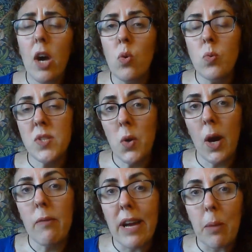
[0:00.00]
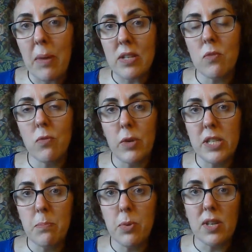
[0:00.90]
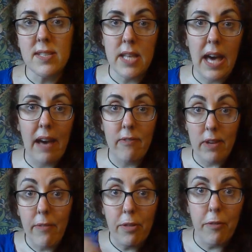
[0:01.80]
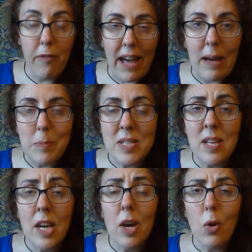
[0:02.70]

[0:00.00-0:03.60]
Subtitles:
And also I recommend avoiding books that have lift the flaps